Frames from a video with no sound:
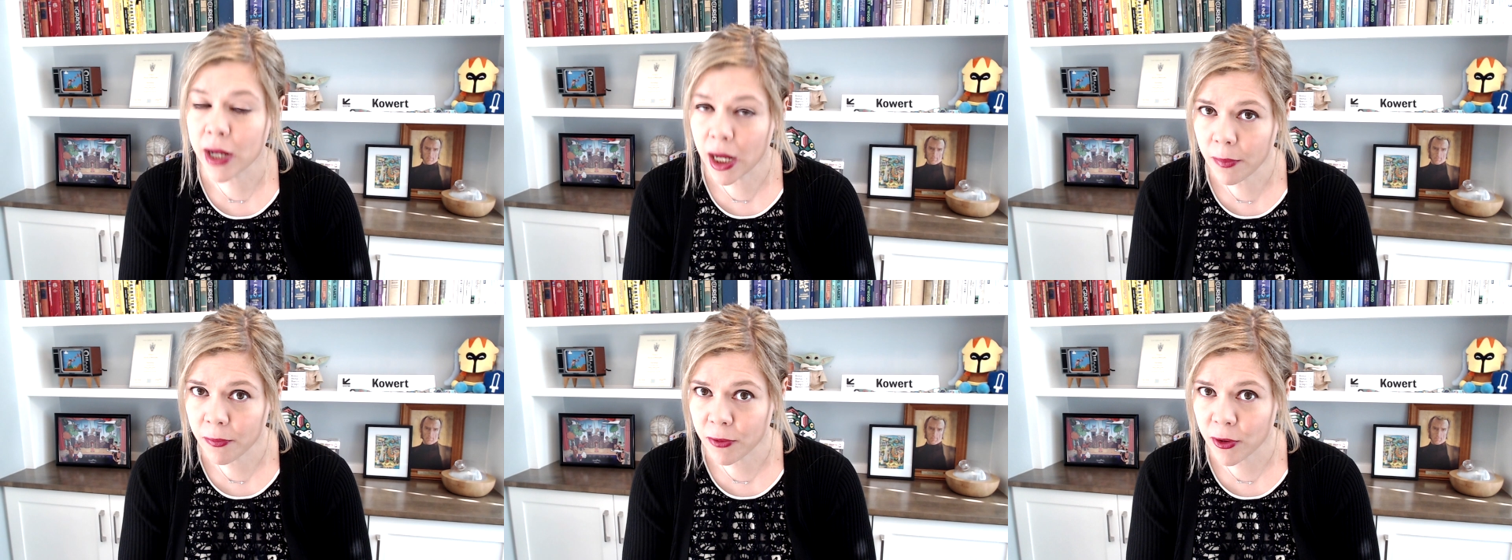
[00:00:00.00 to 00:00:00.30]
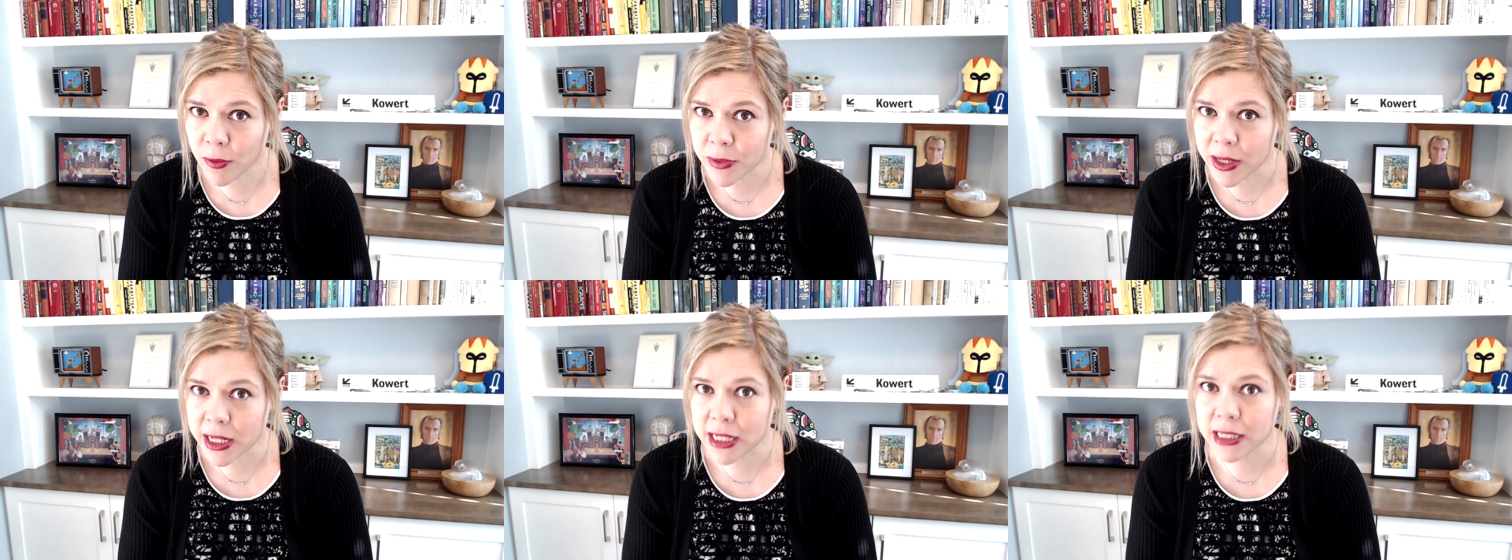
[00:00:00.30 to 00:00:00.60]
up
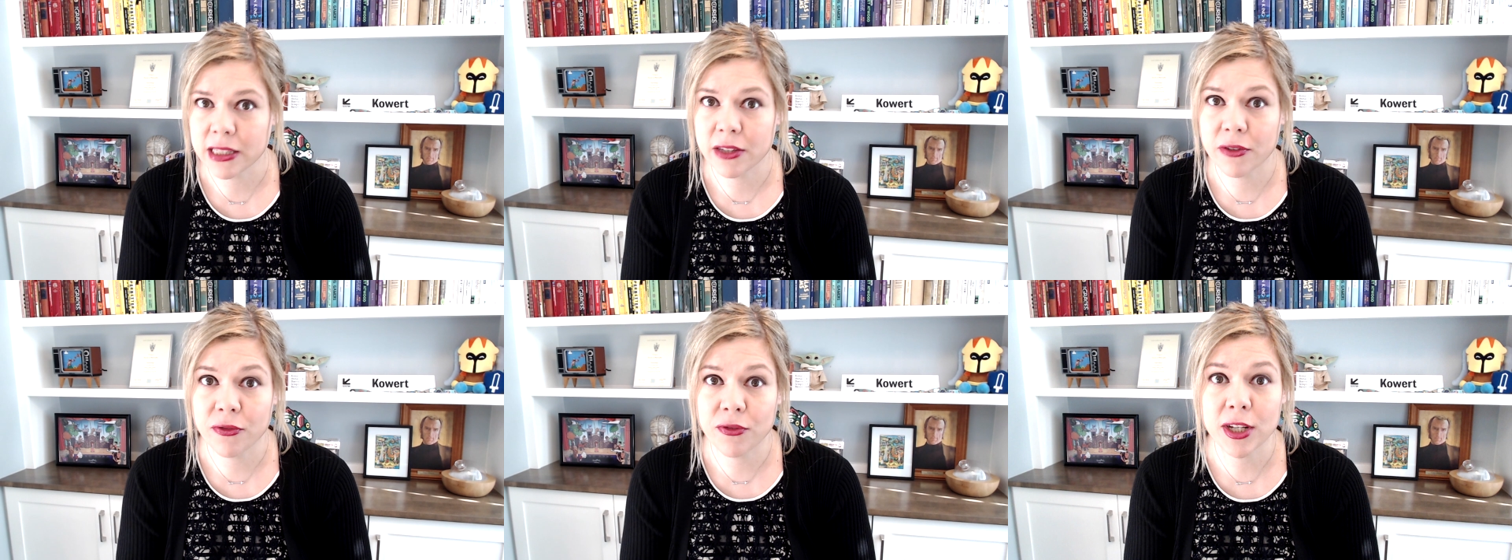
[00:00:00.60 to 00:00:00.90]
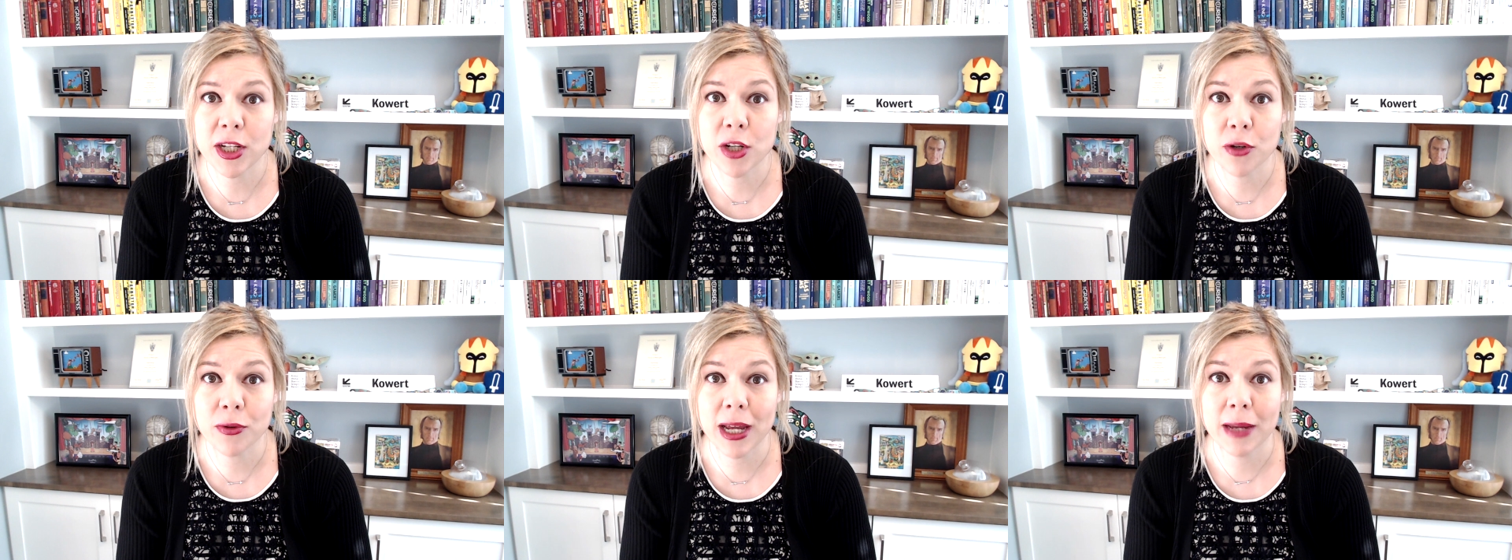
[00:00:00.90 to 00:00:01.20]
from this, the
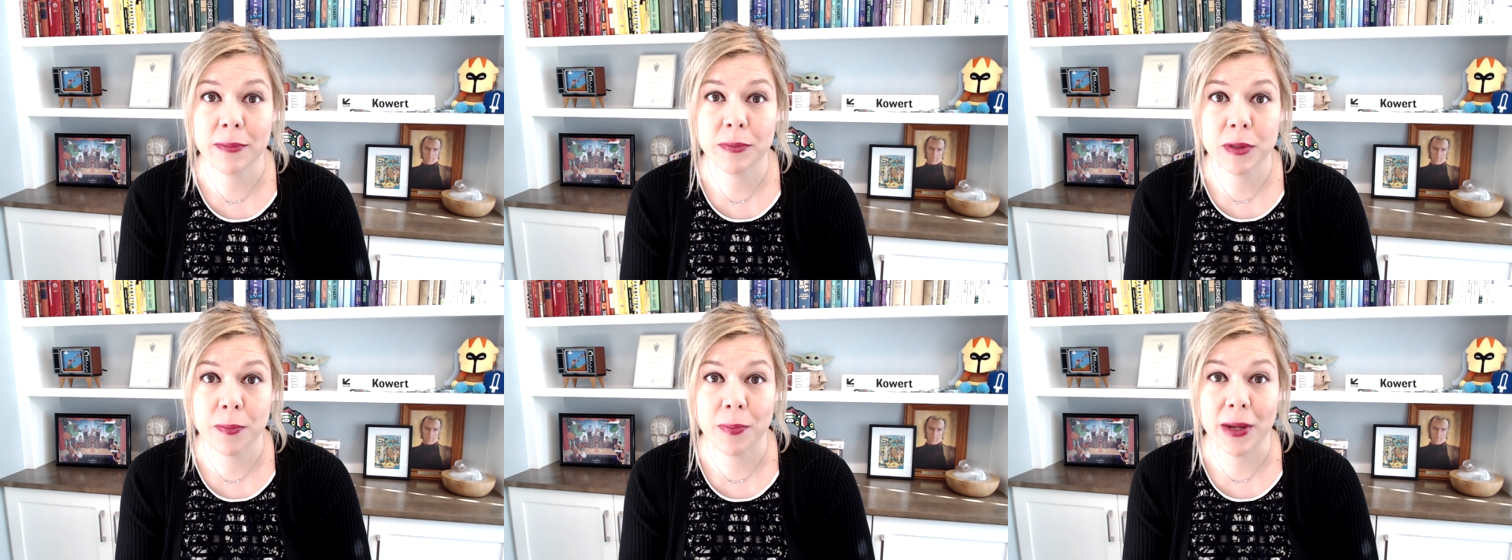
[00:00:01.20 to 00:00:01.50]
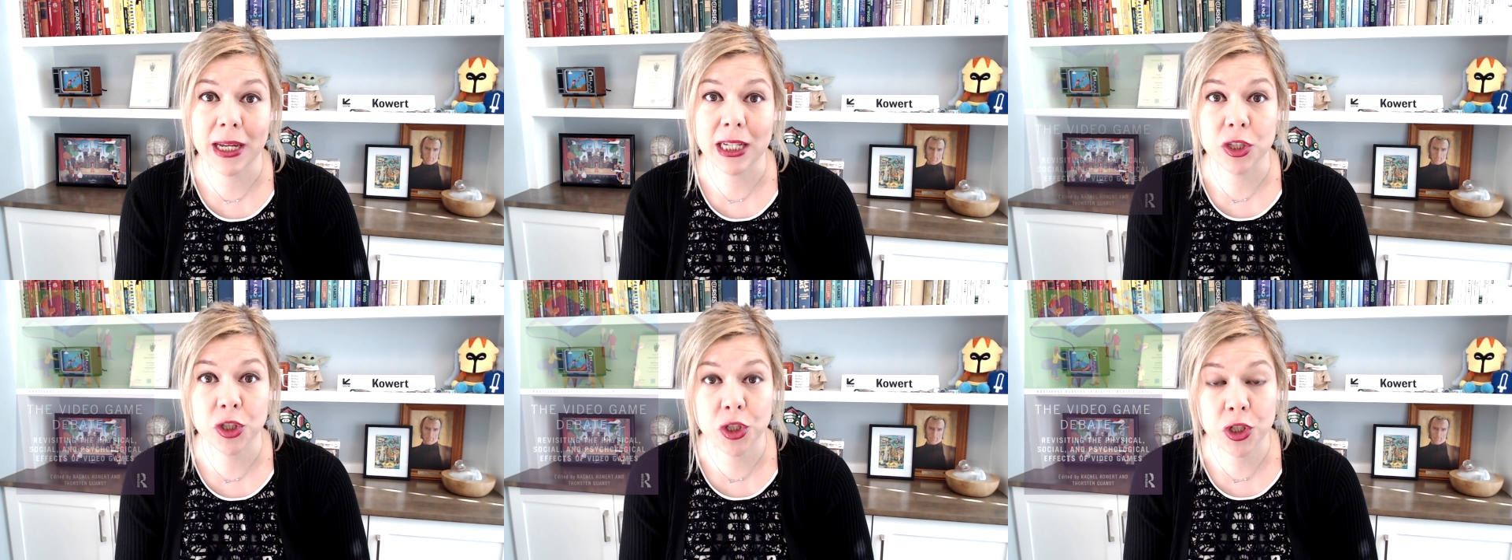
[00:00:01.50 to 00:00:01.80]
Video Game
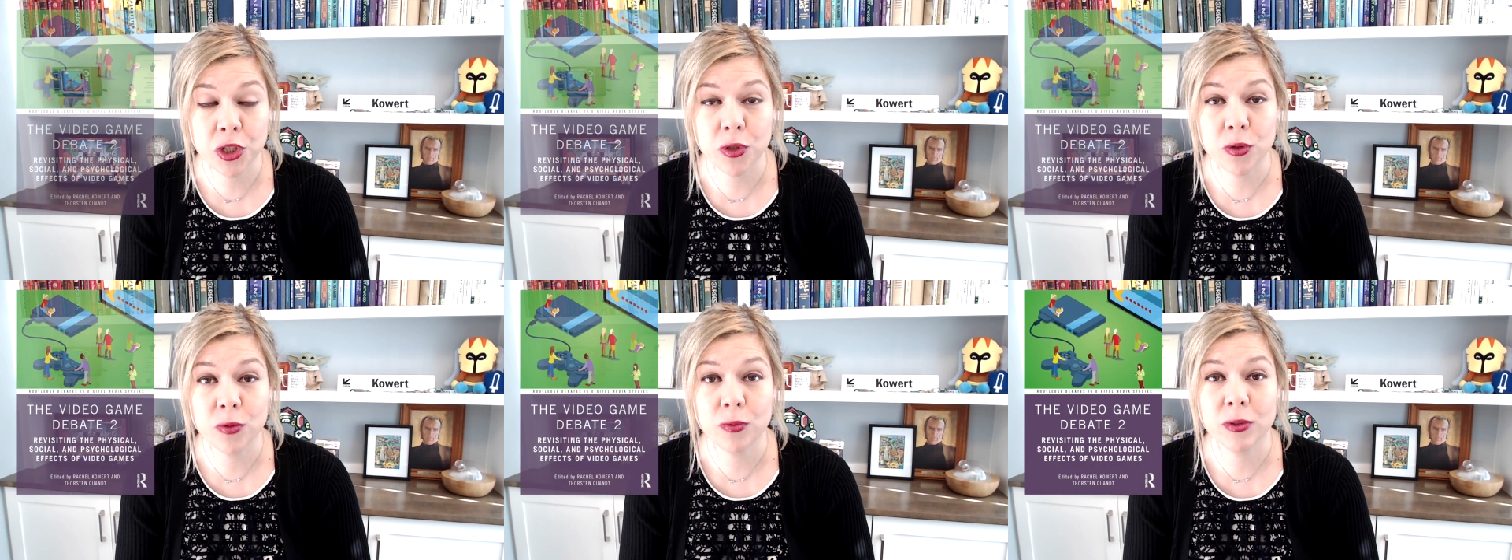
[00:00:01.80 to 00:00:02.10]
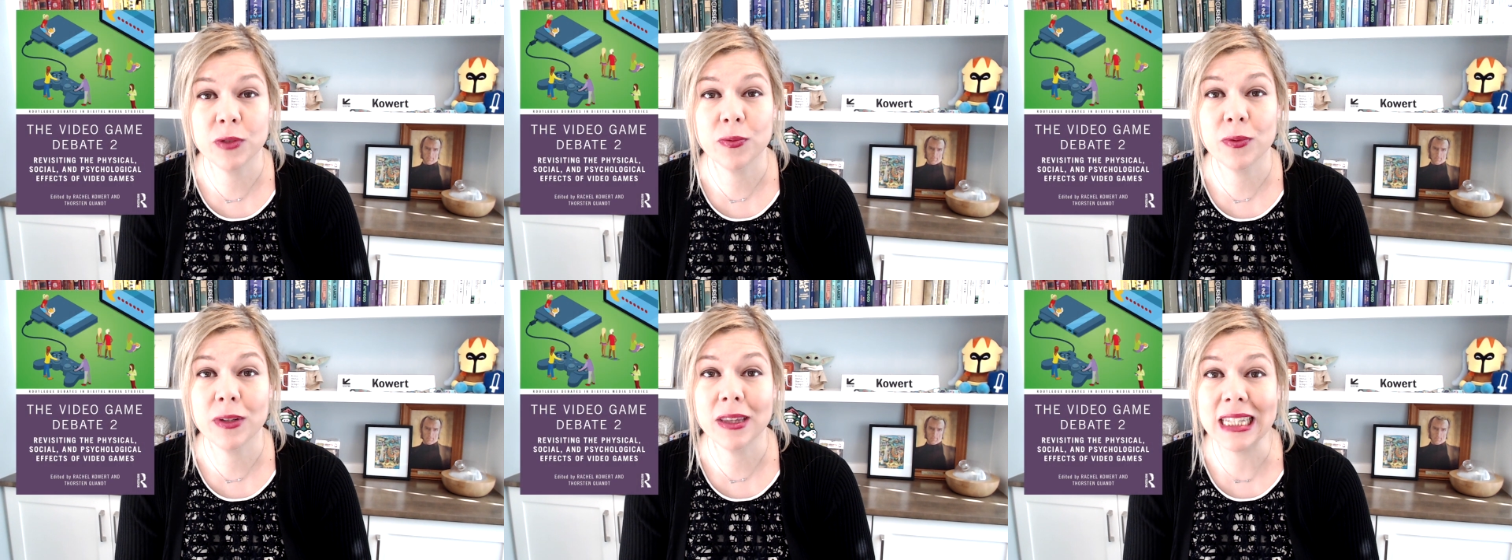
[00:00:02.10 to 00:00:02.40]
Debate 2
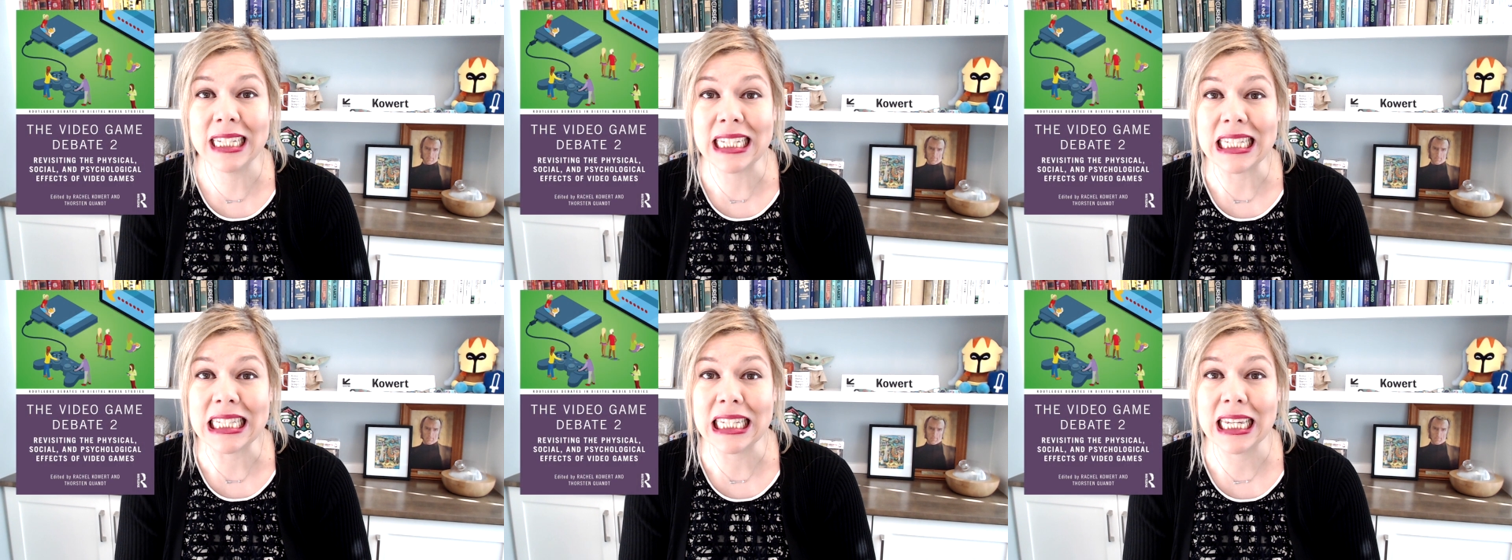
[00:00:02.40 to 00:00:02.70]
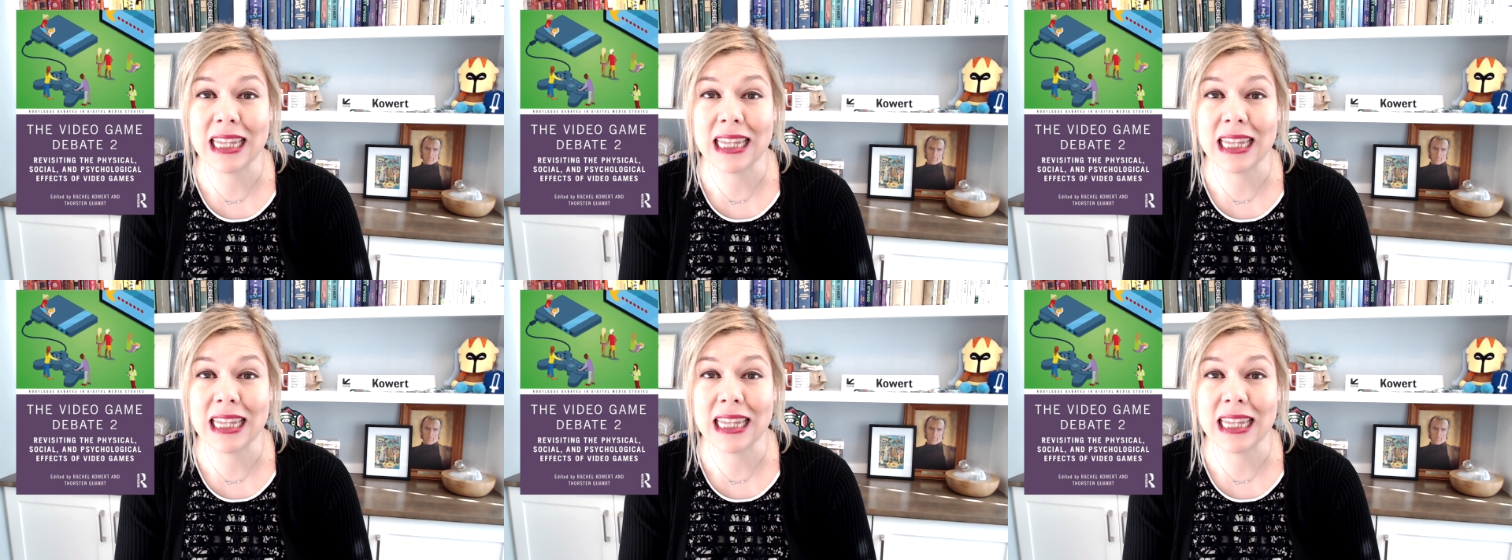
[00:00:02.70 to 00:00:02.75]
was released